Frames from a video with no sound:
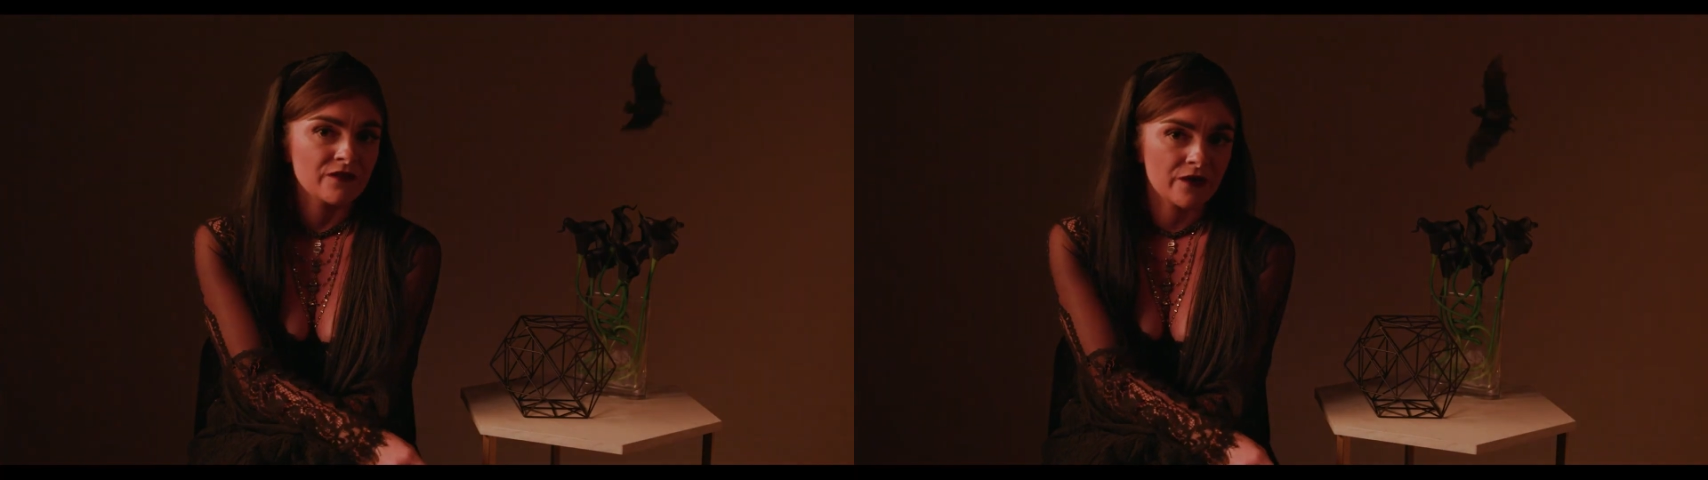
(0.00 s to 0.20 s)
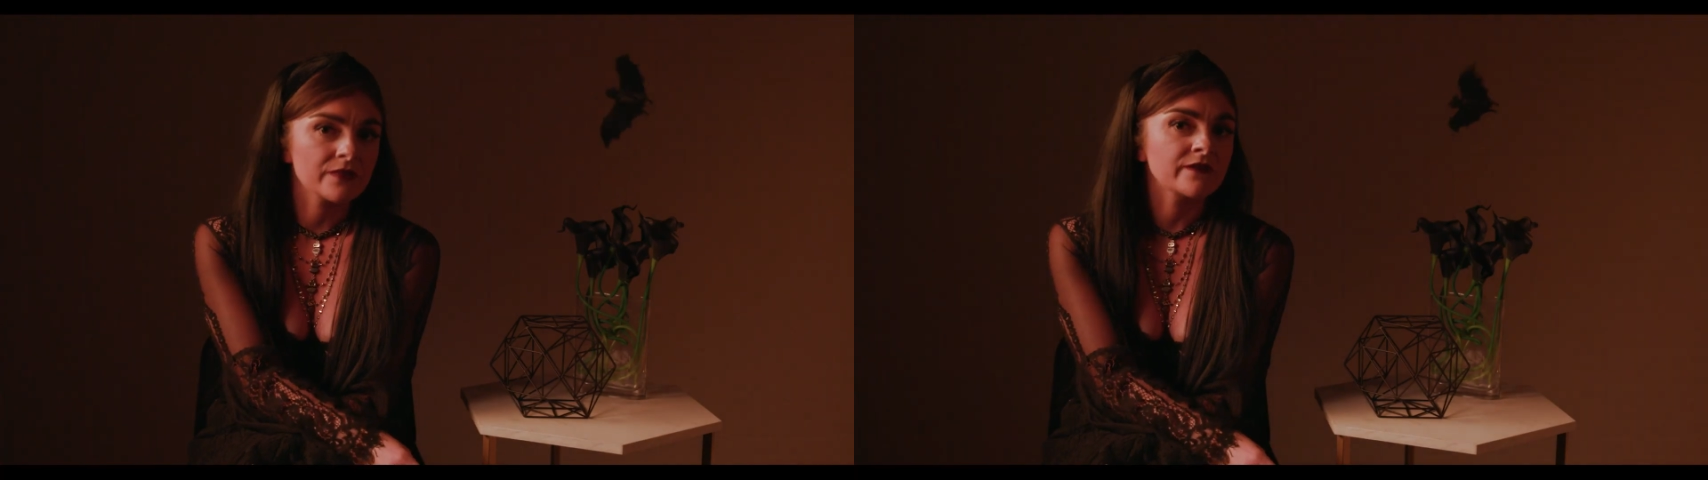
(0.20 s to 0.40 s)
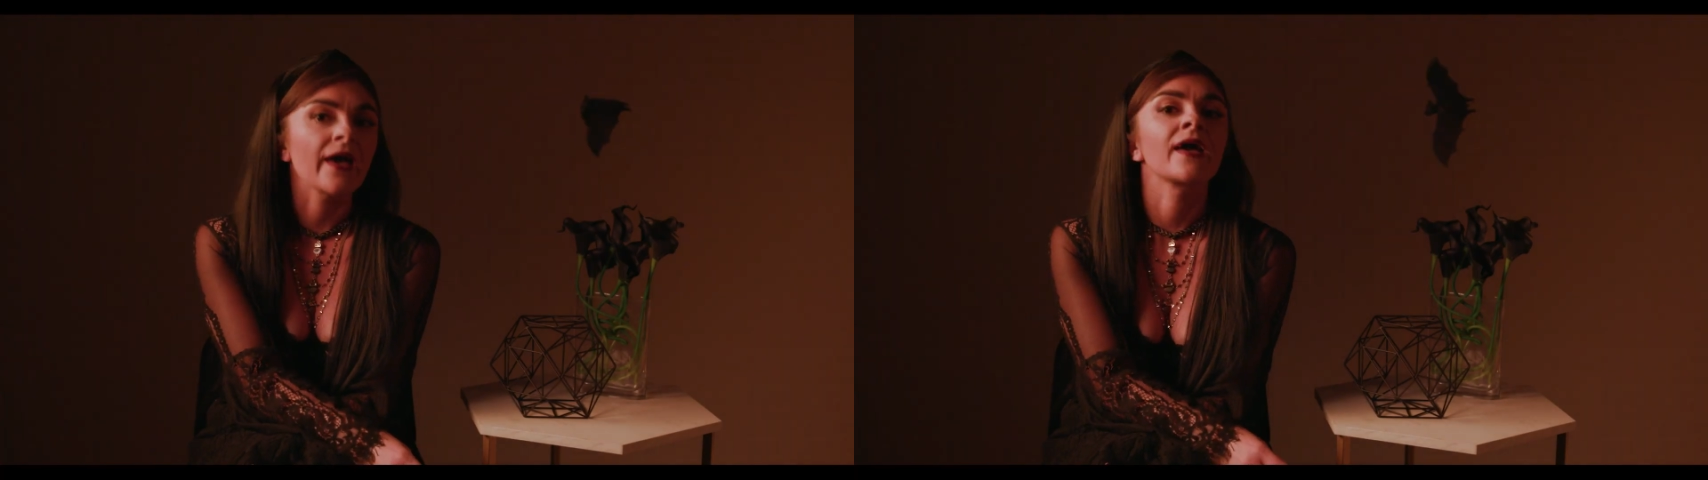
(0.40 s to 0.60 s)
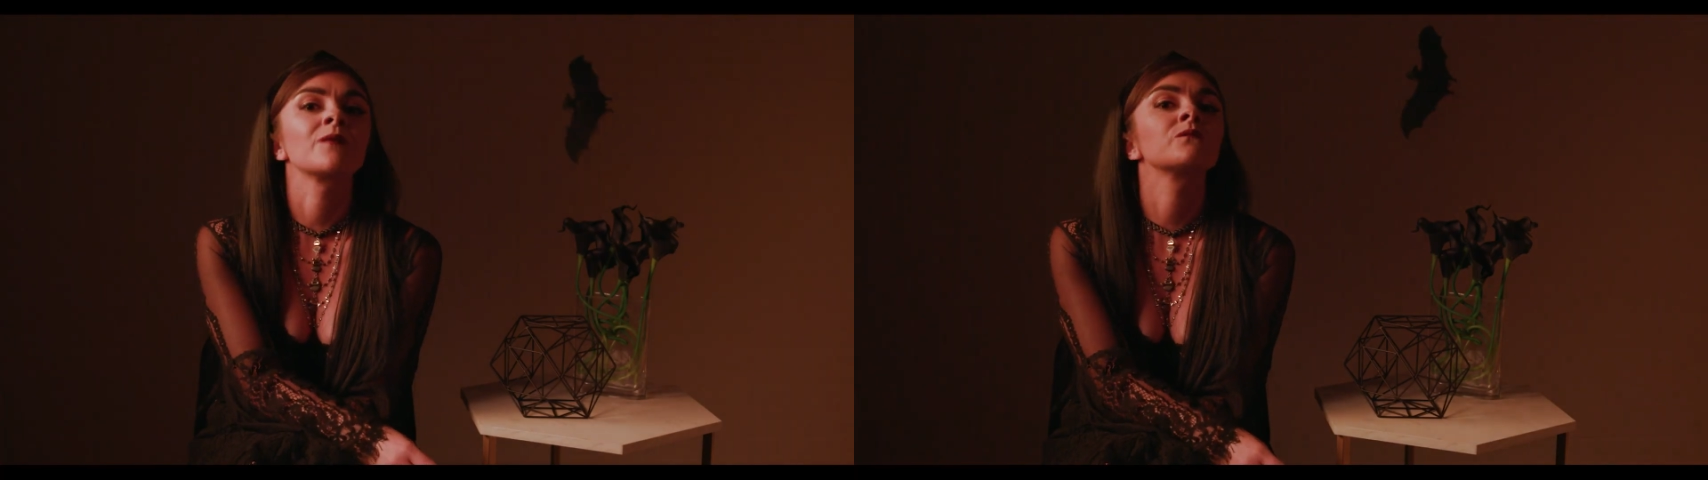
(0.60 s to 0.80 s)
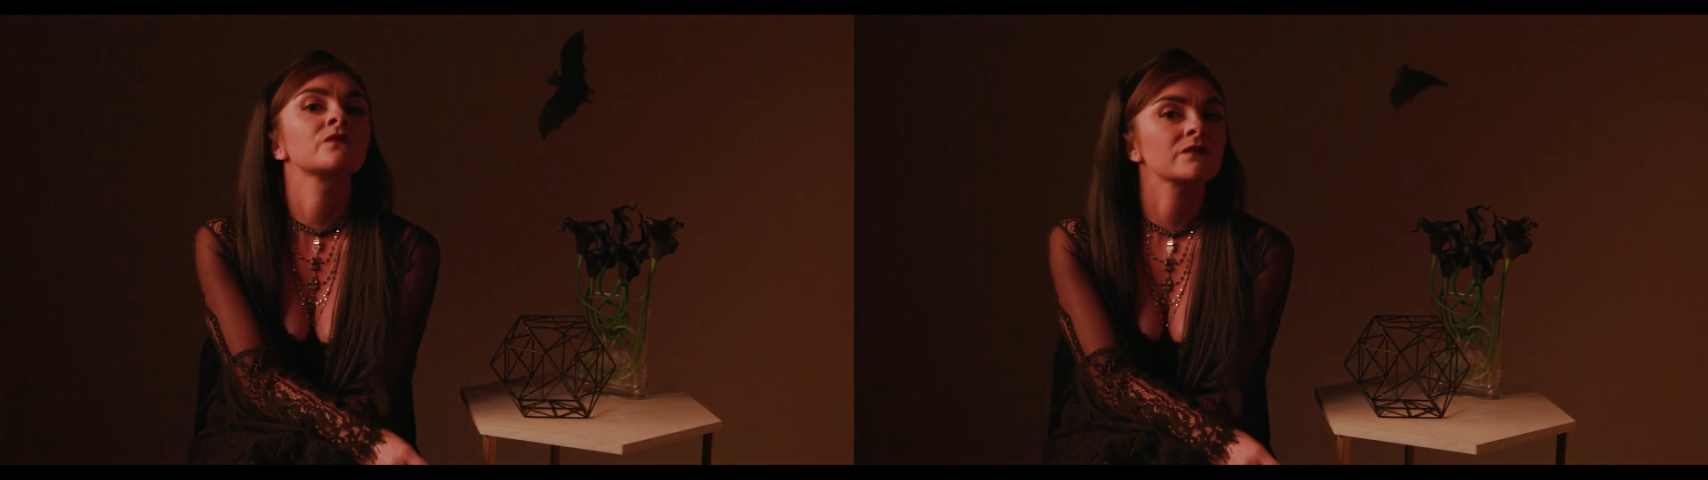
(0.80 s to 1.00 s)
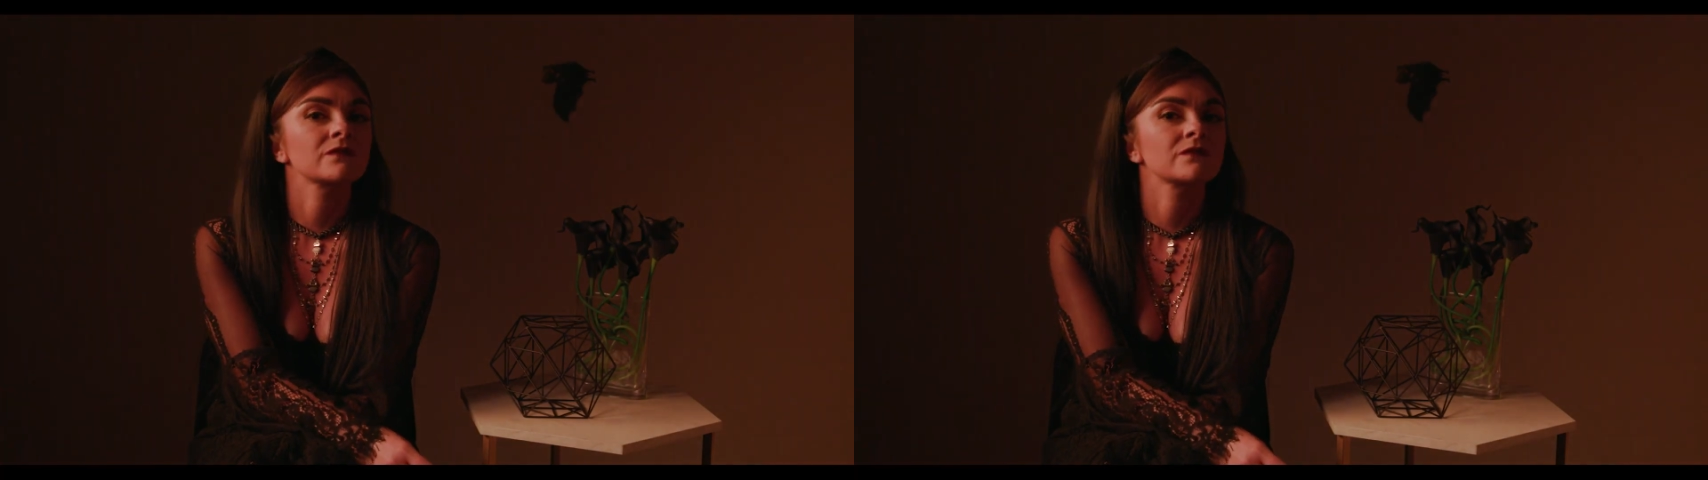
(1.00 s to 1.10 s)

for a time.